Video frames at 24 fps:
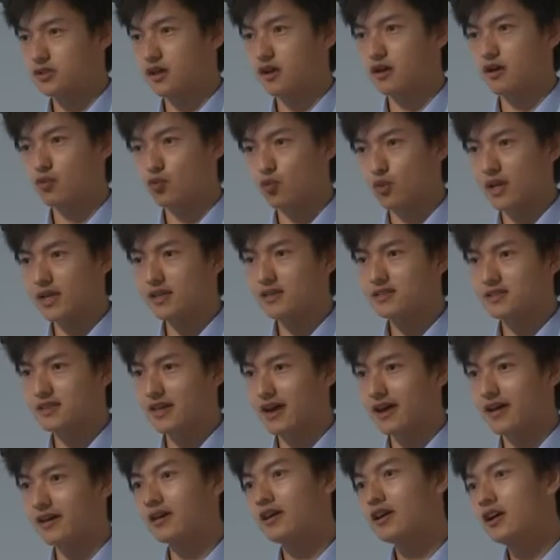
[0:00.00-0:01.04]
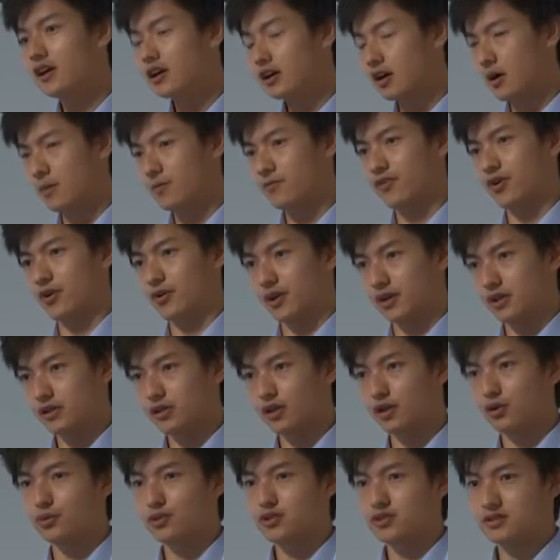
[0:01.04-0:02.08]
there are rates that come very
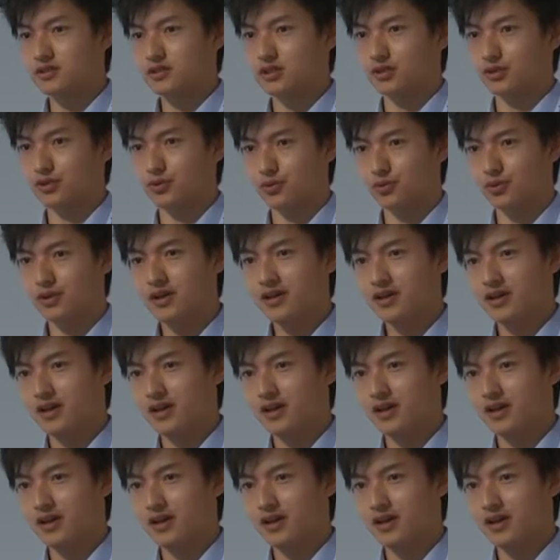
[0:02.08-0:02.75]
close to